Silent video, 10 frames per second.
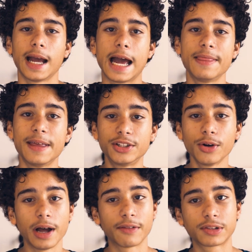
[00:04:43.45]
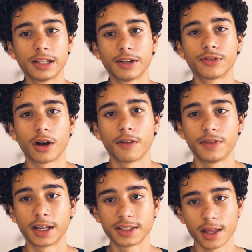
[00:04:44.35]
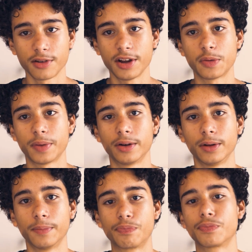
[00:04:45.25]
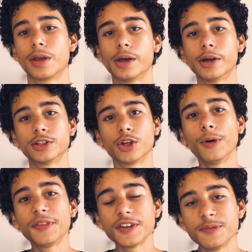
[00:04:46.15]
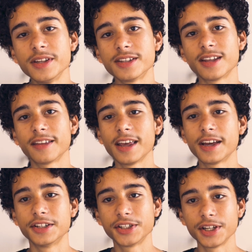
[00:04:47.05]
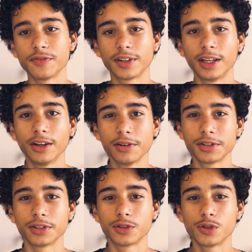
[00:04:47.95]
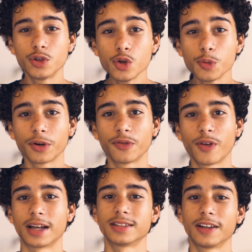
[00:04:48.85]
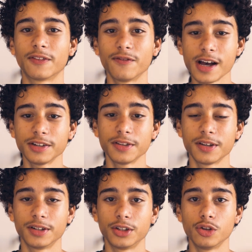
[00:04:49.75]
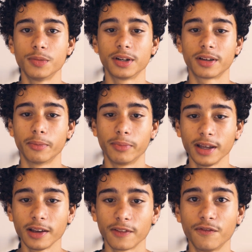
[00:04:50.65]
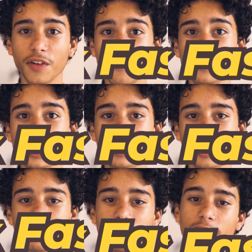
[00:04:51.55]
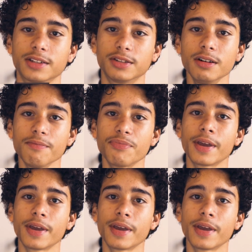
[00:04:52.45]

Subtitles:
And they don't have to lift off the accelerator pedal. So what this means is that they can shift gears super fast, like faster than a human can blink, 50 times faster.